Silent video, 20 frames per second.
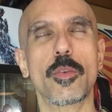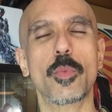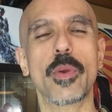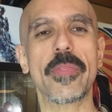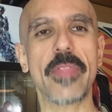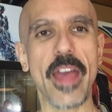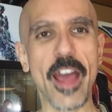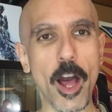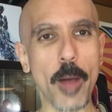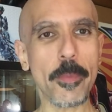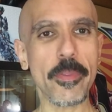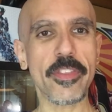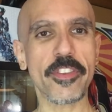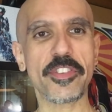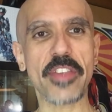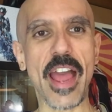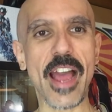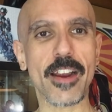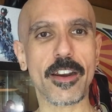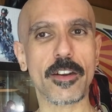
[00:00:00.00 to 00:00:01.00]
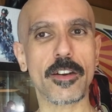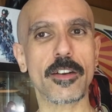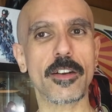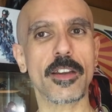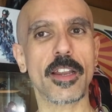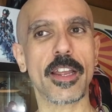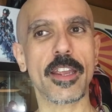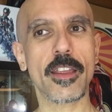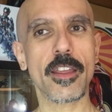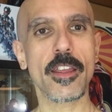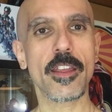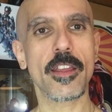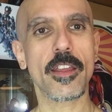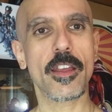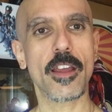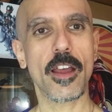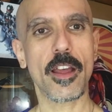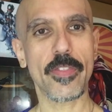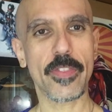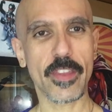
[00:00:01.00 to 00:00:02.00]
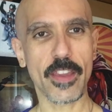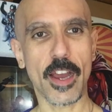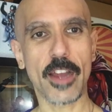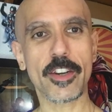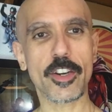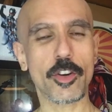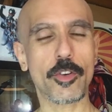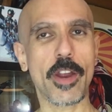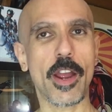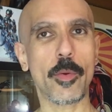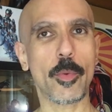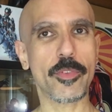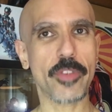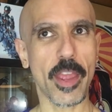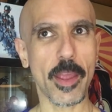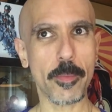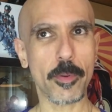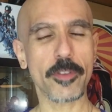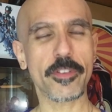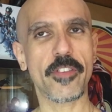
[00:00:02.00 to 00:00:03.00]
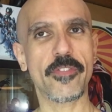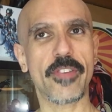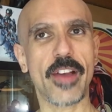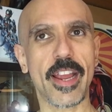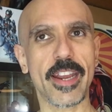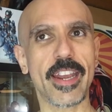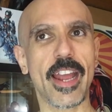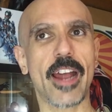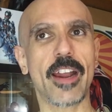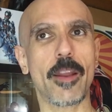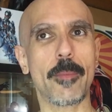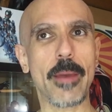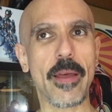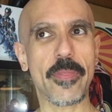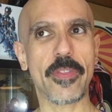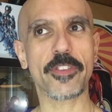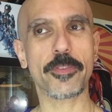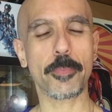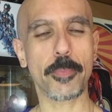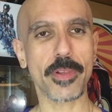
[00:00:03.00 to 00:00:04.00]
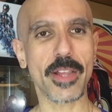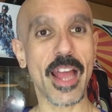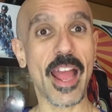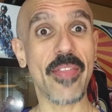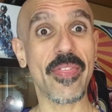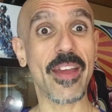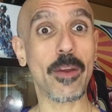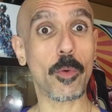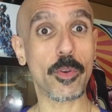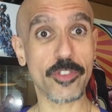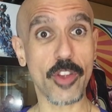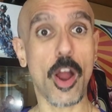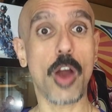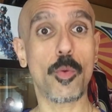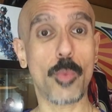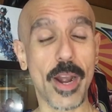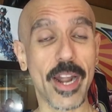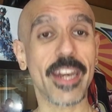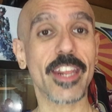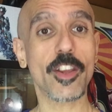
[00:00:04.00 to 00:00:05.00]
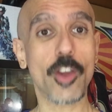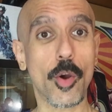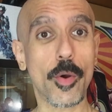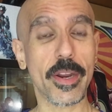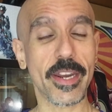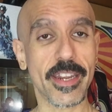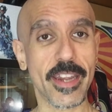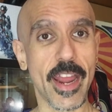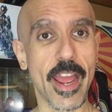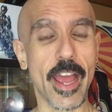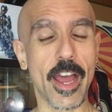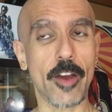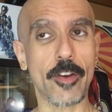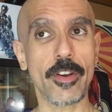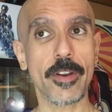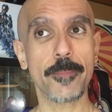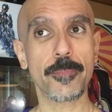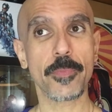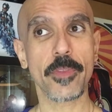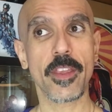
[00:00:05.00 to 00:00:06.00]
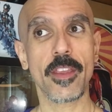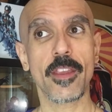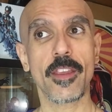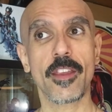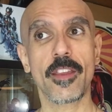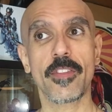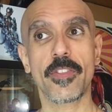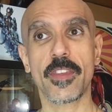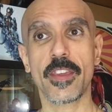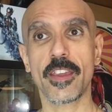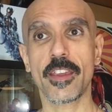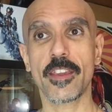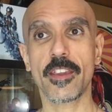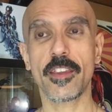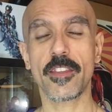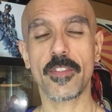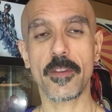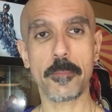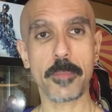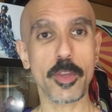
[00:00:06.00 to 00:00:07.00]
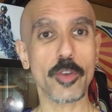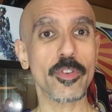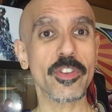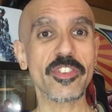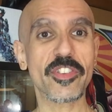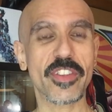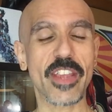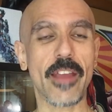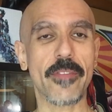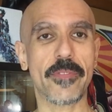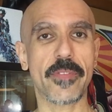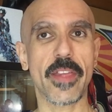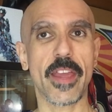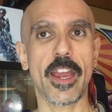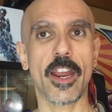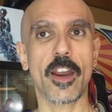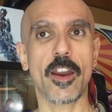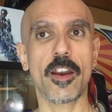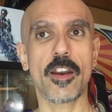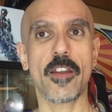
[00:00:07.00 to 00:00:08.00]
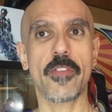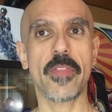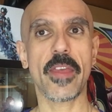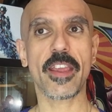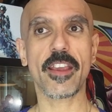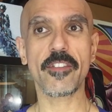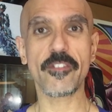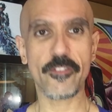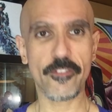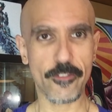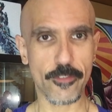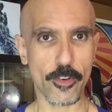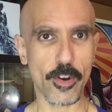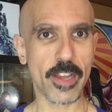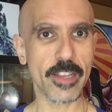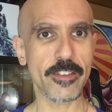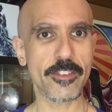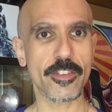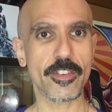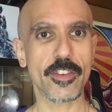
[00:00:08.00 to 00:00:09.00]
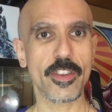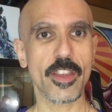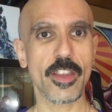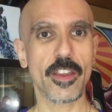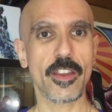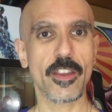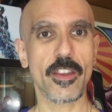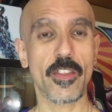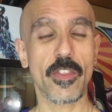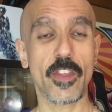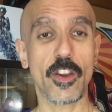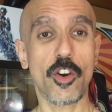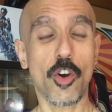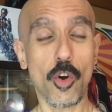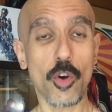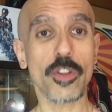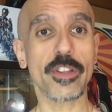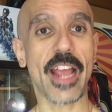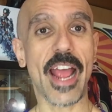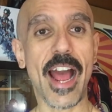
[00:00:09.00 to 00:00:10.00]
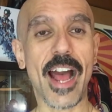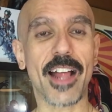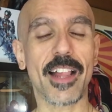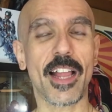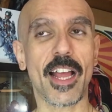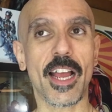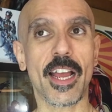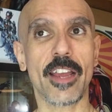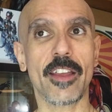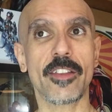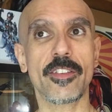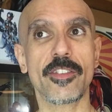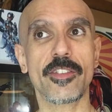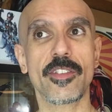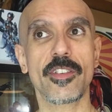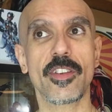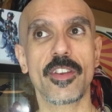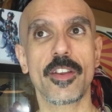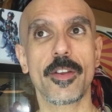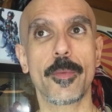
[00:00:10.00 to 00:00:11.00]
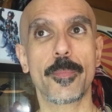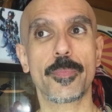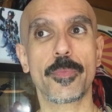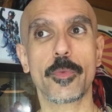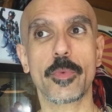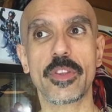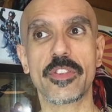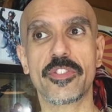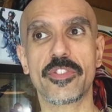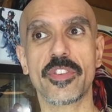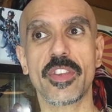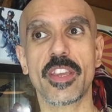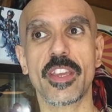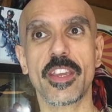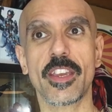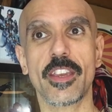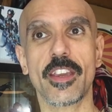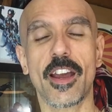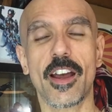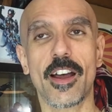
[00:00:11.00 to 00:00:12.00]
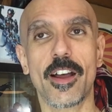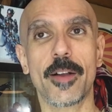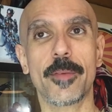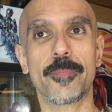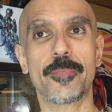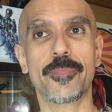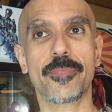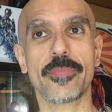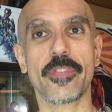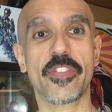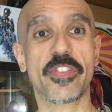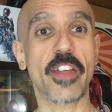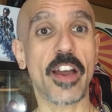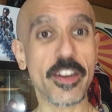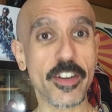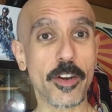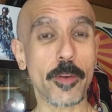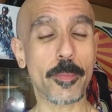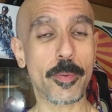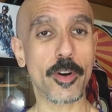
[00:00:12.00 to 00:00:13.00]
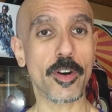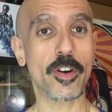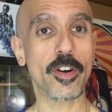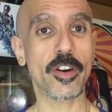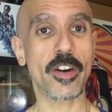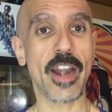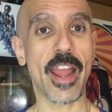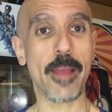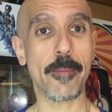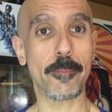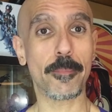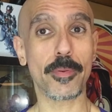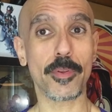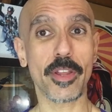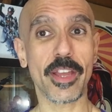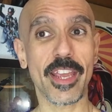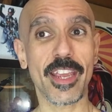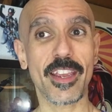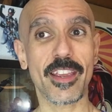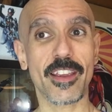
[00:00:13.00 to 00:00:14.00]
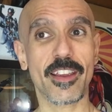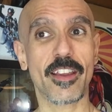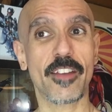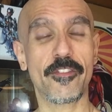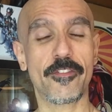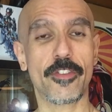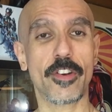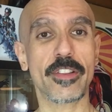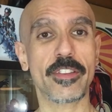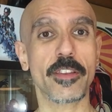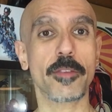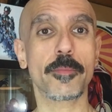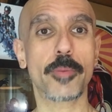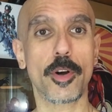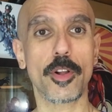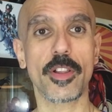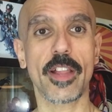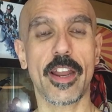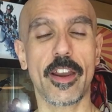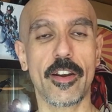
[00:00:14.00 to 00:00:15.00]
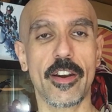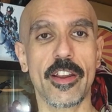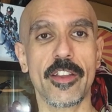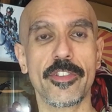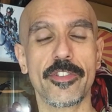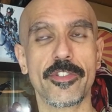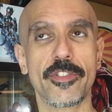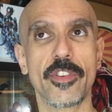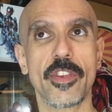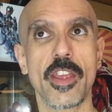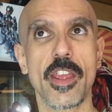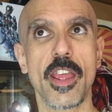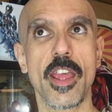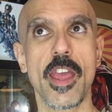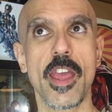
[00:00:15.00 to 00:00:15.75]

with the help of this hacker, like, the underground was able to find out about this plan that was already going down. The mutants get there. They confront their old allies. We see Thunderbird and Blink confronting Polaris.